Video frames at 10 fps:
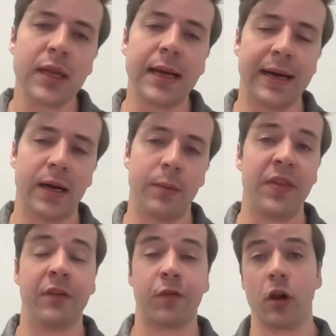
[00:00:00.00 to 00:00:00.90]
Um, and
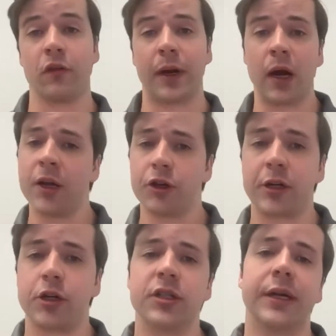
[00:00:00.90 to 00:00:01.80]
then for all of my
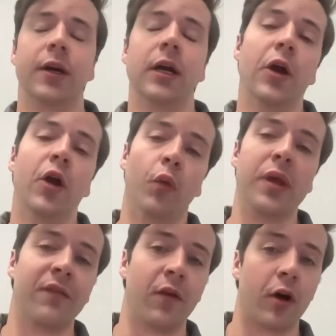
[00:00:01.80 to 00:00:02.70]
contractors here, we
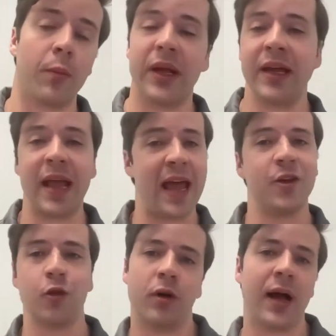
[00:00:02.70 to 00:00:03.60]
have our big
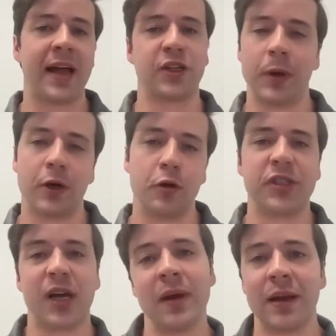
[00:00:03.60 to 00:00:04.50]
annual expo
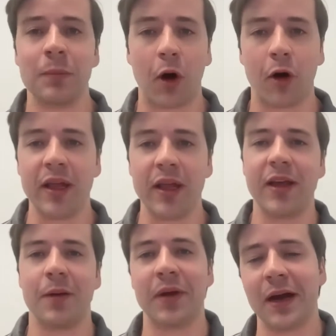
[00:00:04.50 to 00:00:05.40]
summit and party
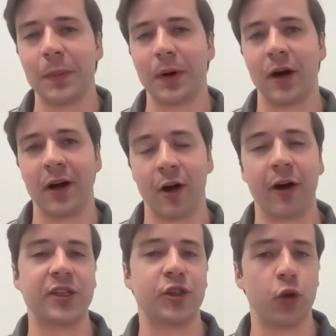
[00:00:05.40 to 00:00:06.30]
coming up on
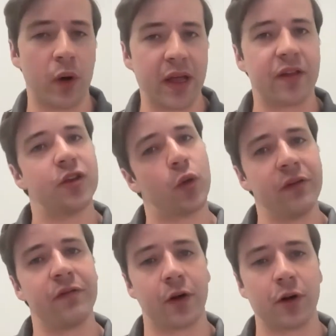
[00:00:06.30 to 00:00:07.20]
August 20th and
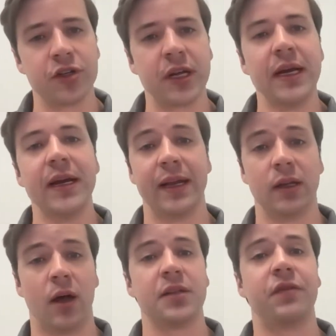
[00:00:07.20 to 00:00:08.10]
21st in
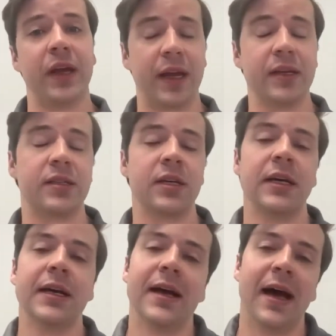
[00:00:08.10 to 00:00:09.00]
Las Vegas.
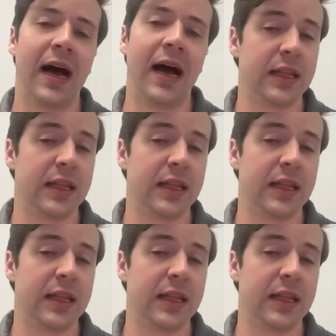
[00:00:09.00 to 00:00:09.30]
Uh,